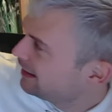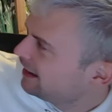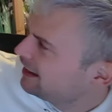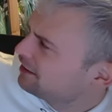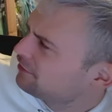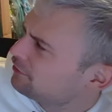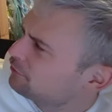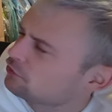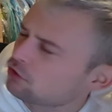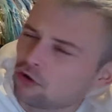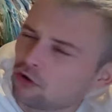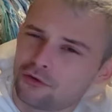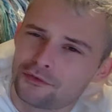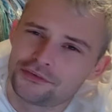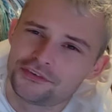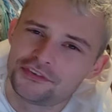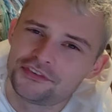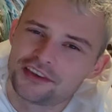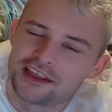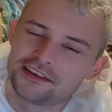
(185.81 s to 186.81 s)
It is, of
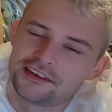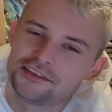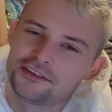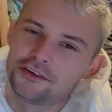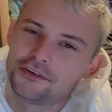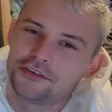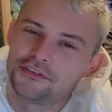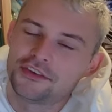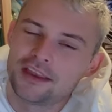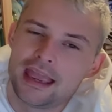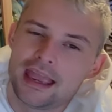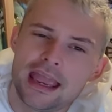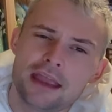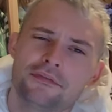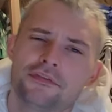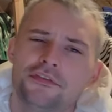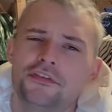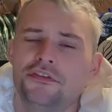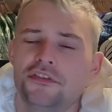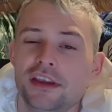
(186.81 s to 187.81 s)
course, Santos
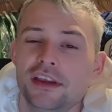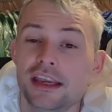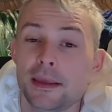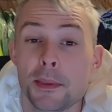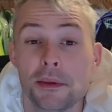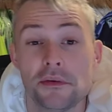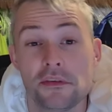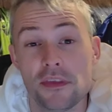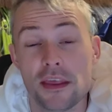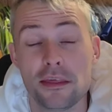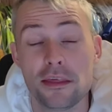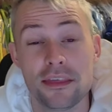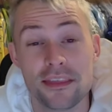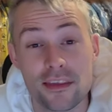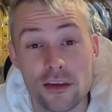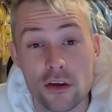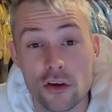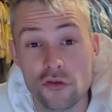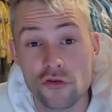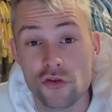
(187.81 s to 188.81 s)
FC, and this is their
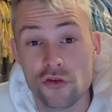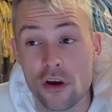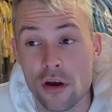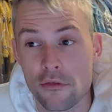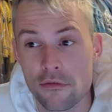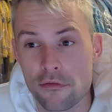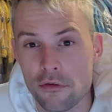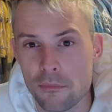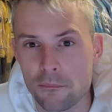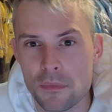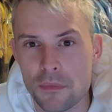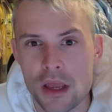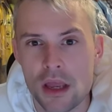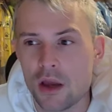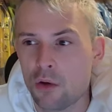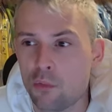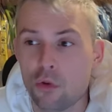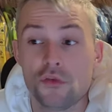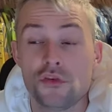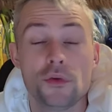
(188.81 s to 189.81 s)
third shirt from,
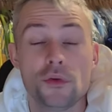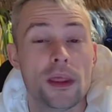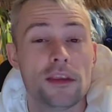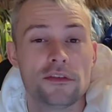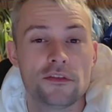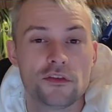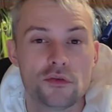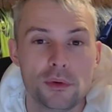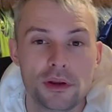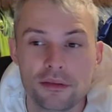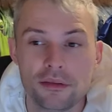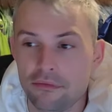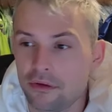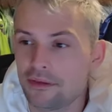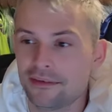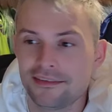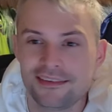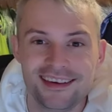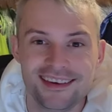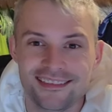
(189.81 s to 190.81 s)
well, 2023,
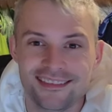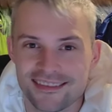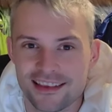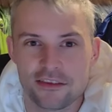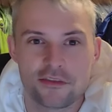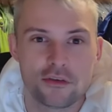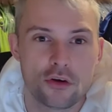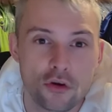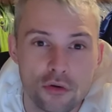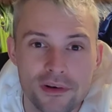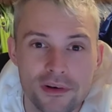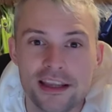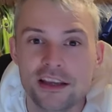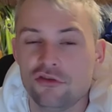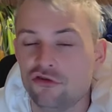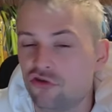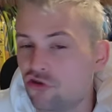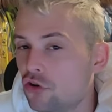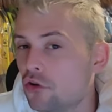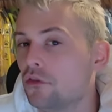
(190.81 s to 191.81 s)
the season that's only
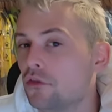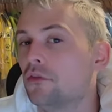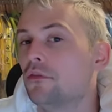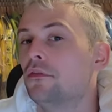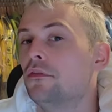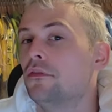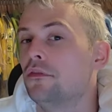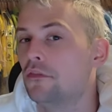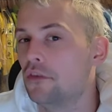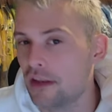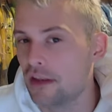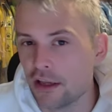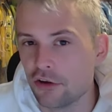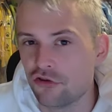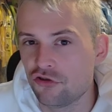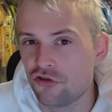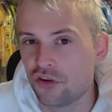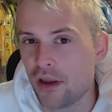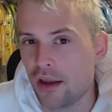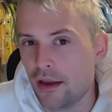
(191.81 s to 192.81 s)
just
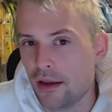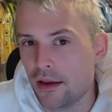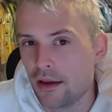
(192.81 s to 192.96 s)
finished.